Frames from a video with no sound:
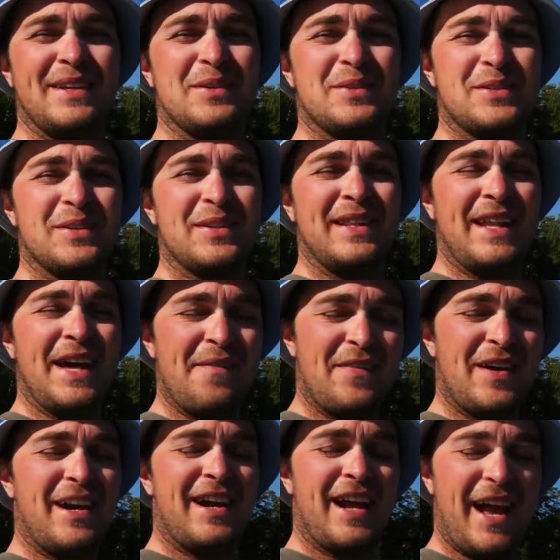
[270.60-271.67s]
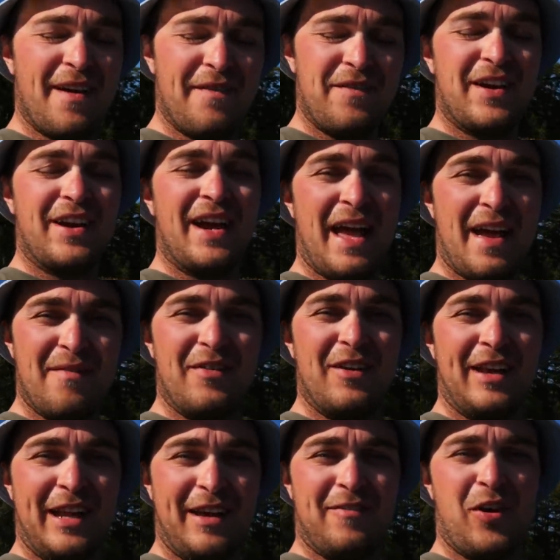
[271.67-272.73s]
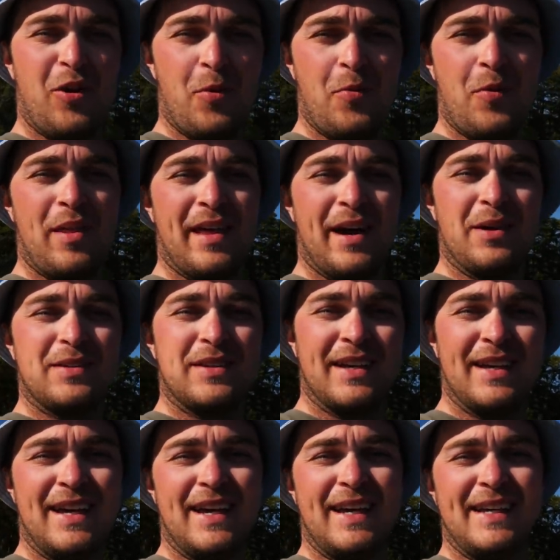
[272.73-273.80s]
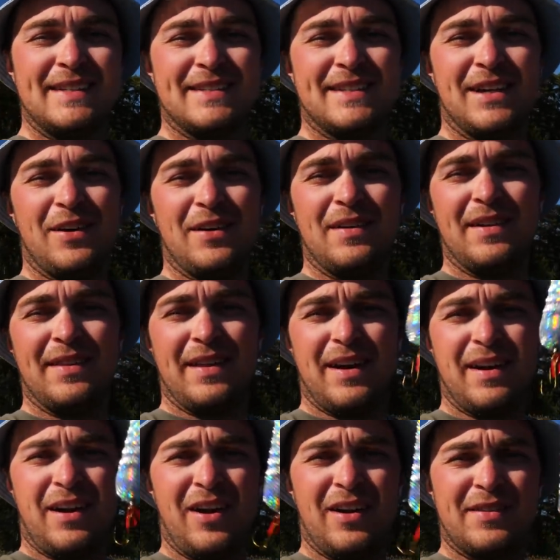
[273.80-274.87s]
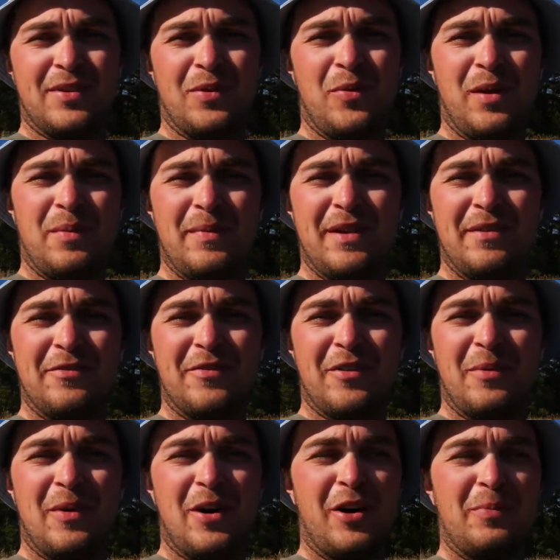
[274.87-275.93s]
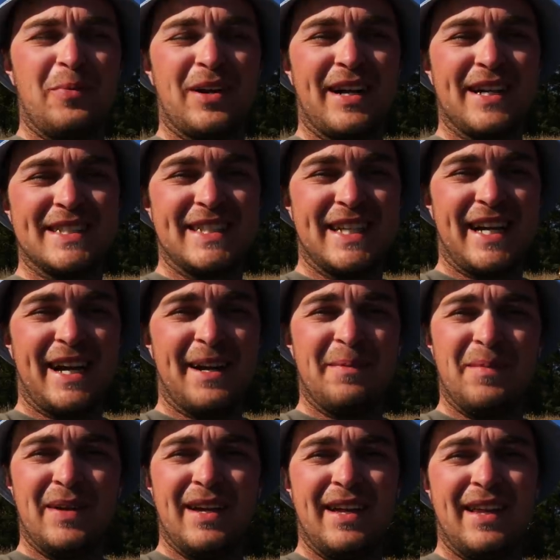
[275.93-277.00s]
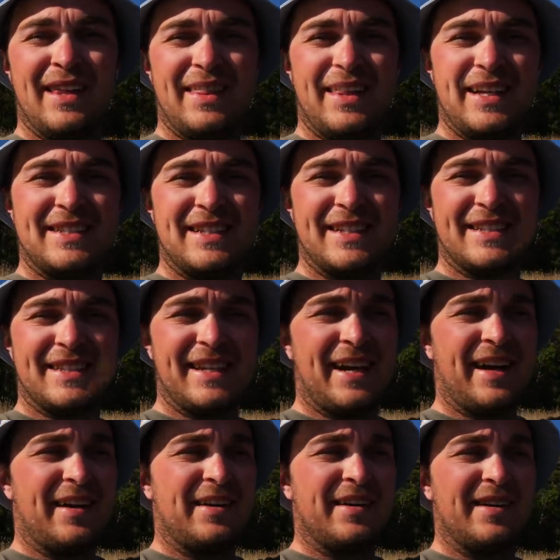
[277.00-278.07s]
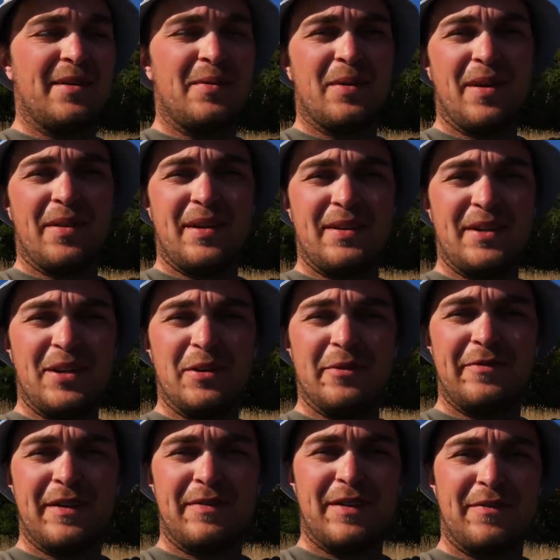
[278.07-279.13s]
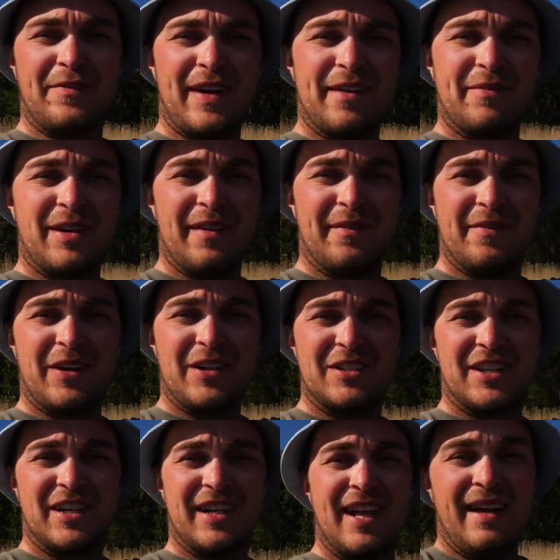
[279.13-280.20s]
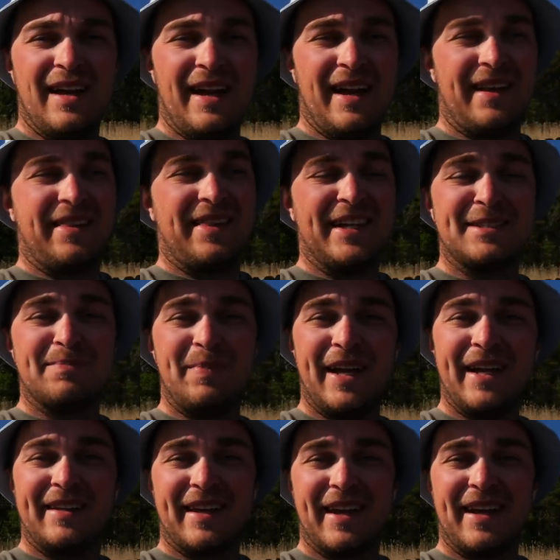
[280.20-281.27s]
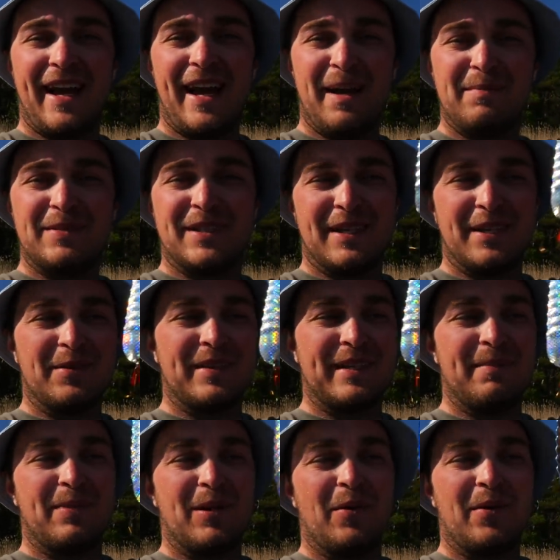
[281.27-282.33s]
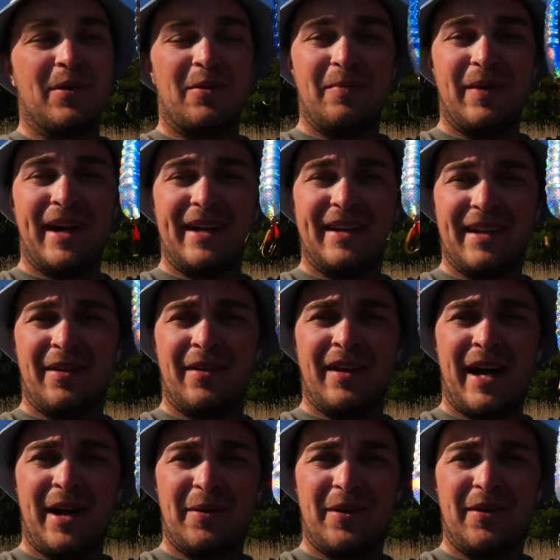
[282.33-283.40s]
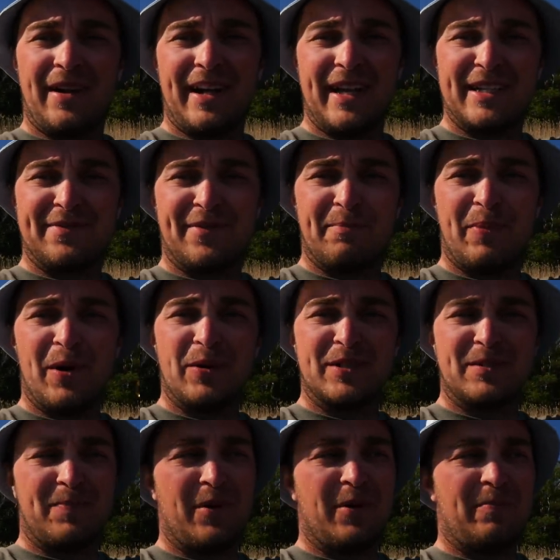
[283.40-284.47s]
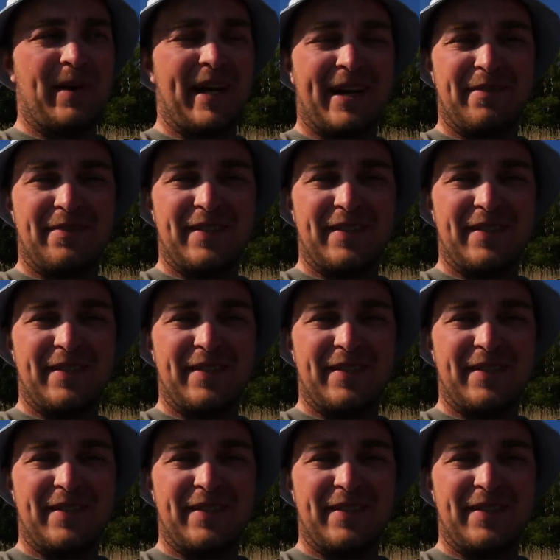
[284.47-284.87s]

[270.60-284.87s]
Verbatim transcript: you should never, ever, ever leave home without is the Atom from Abu Garcia. This is their rather new 55 gram version and this bait can absolutely blow your mind on how good it is for post-spawn pike